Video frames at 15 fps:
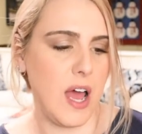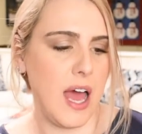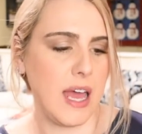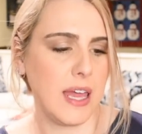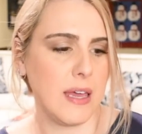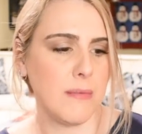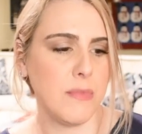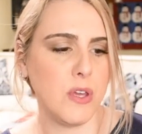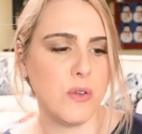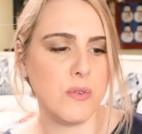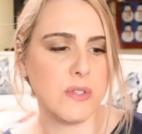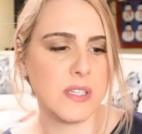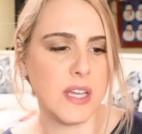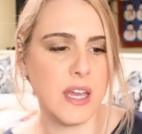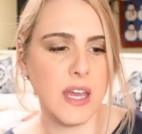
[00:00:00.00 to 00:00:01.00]
I am
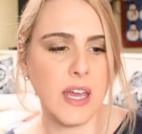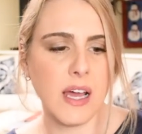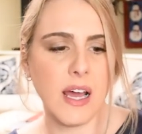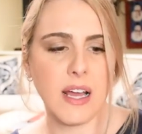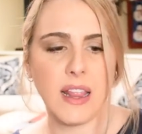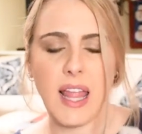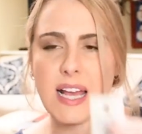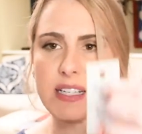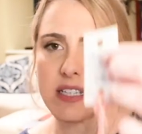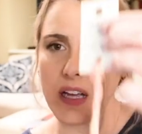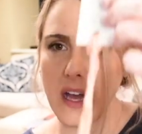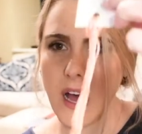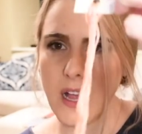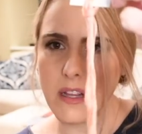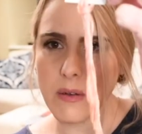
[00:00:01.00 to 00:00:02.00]
using Classic
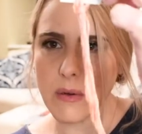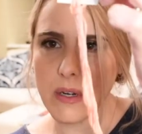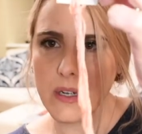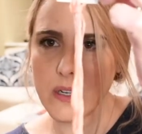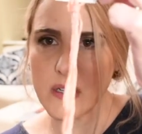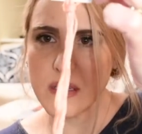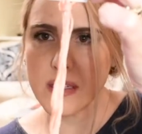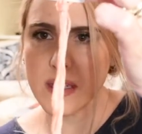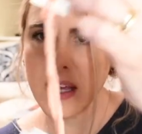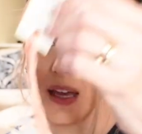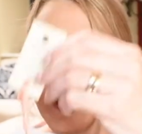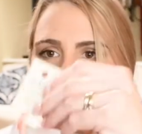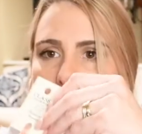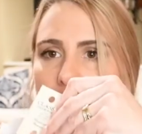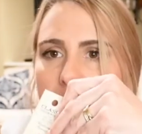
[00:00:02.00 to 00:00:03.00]
Colorworks
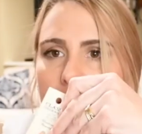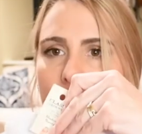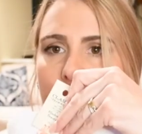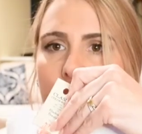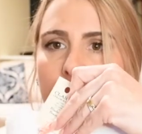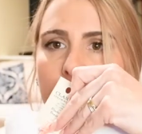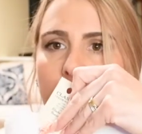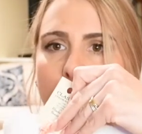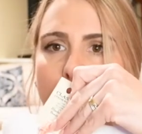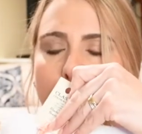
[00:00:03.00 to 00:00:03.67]
in the